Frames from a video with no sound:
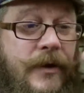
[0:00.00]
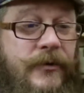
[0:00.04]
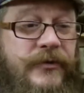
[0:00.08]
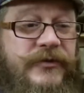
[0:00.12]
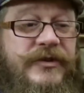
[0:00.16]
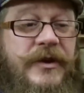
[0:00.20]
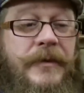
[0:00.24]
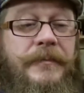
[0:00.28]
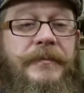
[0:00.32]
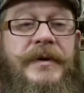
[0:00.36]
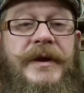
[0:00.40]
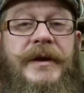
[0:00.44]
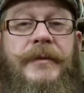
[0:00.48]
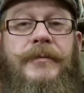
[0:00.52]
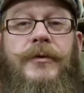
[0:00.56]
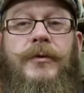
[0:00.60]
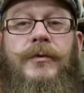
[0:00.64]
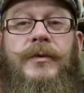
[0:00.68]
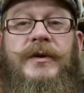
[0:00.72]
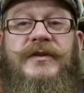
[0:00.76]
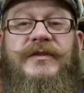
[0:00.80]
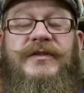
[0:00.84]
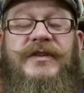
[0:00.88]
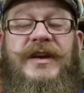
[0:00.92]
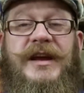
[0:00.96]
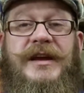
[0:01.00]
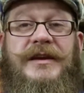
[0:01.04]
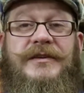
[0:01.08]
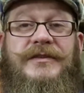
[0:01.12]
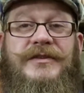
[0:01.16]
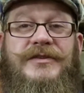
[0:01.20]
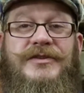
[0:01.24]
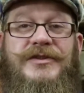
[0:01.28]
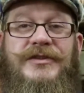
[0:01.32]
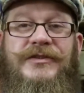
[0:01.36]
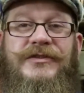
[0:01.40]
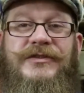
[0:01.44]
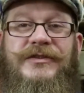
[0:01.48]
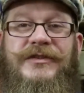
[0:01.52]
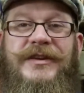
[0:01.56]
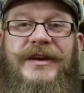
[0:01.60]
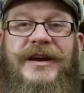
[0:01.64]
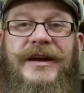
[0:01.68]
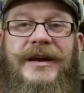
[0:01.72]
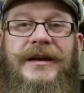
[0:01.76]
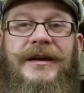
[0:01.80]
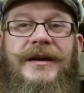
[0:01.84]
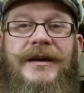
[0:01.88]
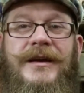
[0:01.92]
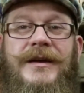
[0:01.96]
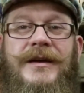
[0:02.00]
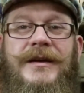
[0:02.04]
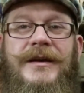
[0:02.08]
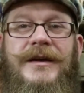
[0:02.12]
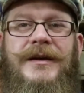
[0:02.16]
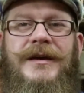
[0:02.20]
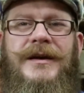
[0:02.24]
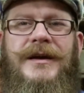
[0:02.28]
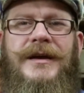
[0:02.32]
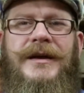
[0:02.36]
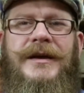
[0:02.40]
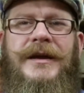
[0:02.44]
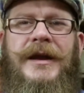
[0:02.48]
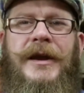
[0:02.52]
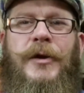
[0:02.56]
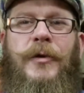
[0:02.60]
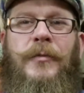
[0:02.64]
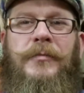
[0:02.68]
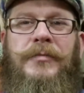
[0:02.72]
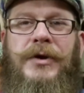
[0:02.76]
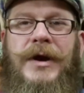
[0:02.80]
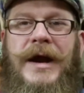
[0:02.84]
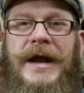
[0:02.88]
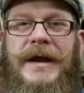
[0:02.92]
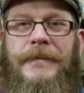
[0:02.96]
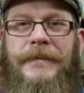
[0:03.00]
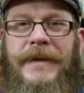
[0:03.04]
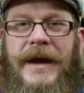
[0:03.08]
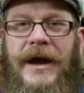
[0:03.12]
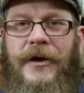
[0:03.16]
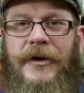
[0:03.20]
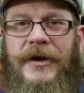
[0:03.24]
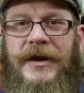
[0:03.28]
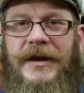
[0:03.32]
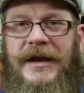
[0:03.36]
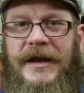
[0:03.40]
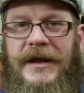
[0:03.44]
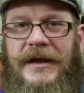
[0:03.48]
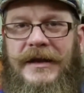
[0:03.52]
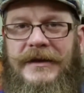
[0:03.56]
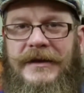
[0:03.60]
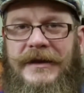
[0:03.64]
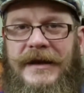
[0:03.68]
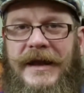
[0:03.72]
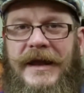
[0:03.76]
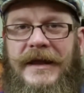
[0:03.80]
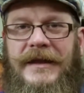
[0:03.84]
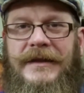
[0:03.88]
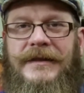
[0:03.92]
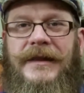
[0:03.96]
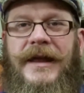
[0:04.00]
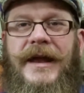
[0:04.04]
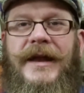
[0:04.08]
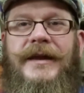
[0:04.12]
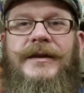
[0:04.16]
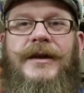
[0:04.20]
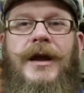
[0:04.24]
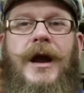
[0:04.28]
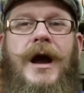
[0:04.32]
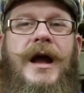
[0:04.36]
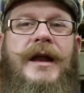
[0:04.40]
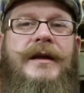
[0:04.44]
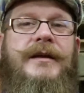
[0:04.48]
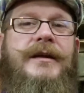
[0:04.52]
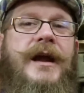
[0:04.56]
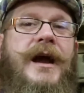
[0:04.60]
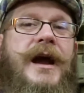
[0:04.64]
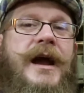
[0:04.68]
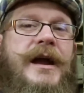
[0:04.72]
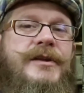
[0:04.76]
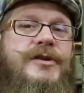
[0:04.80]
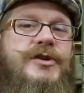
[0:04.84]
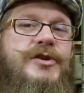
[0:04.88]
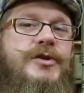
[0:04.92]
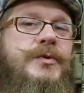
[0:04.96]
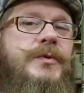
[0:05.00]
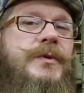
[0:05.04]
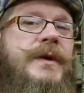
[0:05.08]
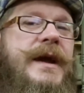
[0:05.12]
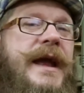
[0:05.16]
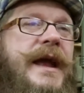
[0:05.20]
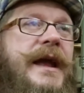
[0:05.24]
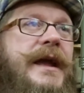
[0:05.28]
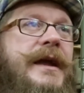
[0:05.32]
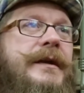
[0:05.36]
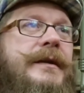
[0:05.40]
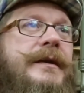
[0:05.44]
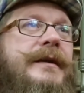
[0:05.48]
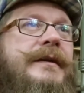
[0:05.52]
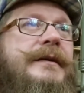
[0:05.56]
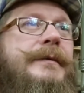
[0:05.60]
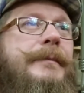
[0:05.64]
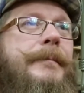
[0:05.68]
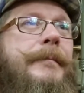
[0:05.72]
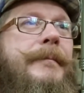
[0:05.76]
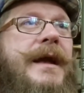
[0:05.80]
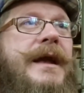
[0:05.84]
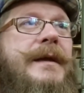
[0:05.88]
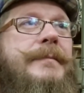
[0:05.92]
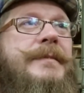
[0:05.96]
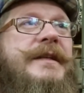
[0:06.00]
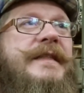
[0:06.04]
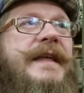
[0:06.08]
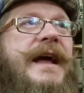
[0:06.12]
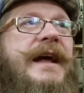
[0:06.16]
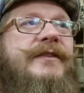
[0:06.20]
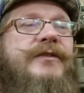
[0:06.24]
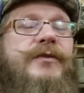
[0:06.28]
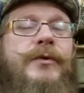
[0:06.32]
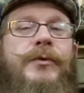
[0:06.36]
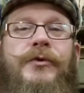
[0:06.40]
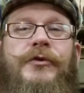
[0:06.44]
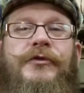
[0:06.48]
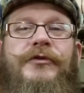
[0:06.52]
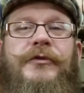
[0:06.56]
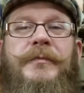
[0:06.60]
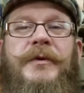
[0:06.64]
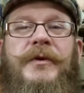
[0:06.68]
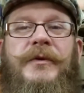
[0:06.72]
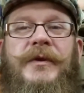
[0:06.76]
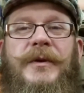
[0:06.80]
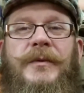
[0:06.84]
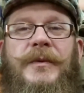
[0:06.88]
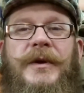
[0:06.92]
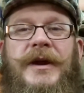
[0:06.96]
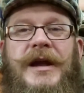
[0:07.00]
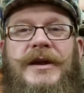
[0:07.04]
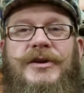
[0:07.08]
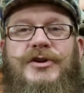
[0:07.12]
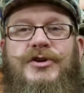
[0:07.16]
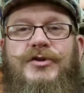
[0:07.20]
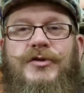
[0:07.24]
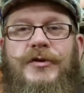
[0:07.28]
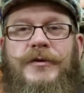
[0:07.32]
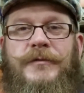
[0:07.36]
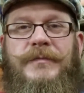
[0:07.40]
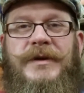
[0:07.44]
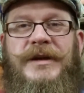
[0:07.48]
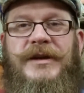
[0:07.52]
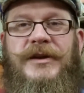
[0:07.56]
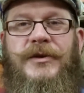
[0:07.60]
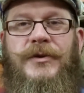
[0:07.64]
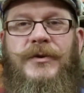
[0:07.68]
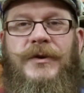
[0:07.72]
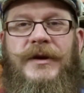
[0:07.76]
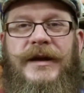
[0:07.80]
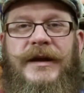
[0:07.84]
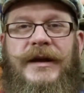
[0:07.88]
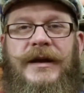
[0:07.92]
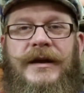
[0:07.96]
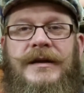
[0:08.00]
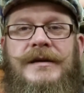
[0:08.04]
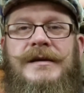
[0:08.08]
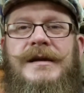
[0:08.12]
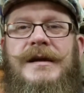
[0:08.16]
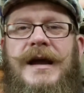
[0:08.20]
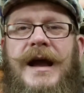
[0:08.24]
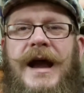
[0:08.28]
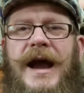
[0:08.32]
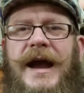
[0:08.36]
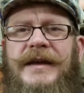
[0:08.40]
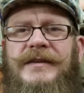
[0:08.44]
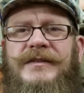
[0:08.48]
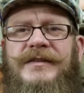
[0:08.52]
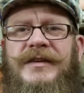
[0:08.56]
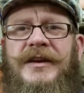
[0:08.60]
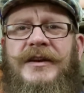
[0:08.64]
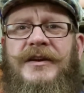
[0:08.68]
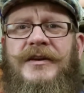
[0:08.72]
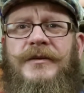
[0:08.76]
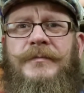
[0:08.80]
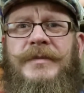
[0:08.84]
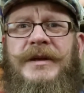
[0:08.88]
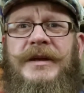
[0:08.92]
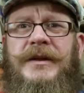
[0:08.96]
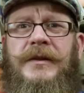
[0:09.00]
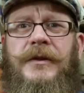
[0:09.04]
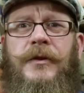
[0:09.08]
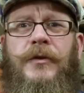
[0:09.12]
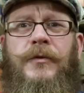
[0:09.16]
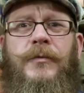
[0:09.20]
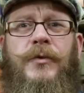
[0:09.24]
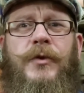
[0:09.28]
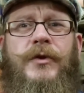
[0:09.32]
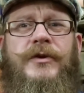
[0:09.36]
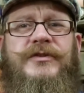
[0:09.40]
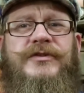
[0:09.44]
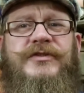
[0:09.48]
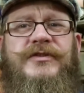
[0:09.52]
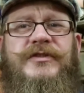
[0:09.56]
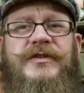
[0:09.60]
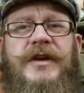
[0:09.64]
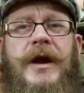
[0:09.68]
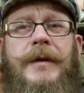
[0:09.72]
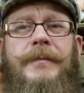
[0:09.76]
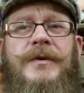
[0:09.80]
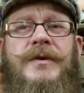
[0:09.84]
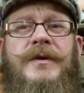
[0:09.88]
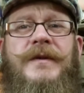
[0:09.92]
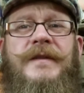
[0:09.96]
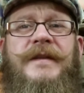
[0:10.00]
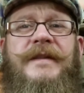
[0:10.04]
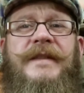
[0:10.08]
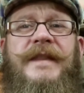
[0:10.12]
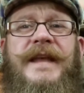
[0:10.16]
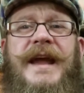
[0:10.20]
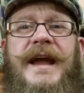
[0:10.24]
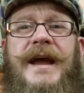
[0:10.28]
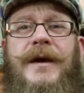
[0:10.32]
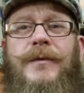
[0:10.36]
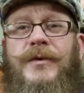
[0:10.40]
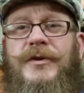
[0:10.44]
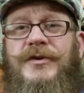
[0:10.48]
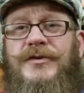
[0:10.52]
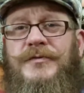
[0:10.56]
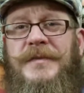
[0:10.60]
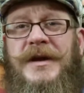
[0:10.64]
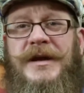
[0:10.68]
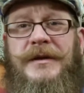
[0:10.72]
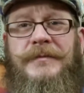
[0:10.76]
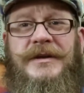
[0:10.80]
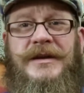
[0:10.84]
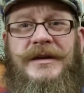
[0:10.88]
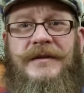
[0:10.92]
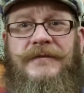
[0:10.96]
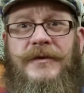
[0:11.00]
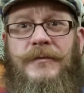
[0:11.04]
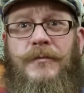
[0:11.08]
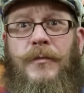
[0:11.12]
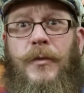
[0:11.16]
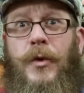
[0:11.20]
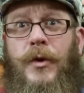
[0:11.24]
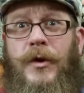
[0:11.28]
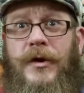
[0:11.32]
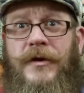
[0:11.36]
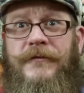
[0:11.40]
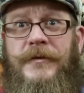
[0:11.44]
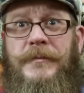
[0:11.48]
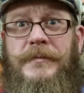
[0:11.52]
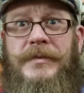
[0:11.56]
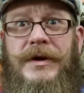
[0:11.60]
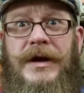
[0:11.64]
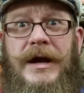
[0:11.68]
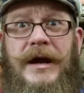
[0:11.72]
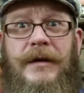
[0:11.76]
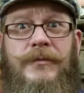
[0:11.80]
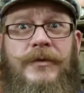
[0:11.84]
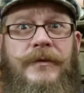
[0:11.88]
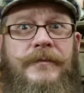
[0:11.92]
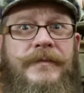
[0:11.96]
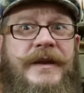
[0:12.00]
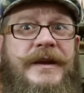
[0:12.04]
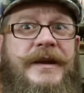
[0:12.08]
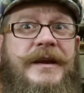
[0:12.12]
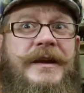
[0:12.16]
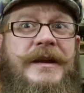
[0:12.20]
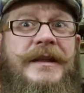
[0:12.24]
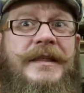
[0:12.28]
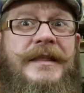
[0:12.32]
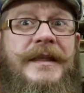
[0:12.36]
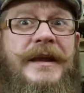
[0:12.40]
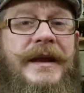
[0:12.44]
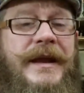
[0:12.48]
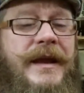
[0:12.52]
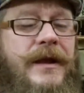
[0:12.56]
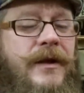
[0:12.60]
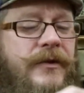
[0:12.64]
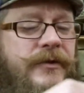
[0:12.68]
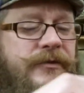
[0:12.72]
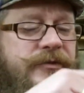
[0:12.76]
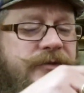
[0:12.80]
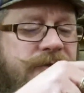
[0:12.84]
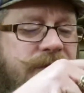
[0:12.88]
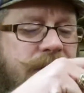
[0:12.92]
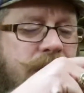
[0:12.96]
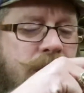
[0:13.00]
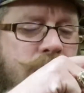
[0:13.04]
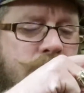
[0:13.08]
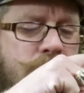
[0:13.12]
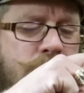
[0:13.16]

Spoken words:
some people would say to just pray about it and let God guide you, and maybe that's ultimately what I should be doing. I tend to be a little more stubborn than that, which may be even more of a problem than anything else.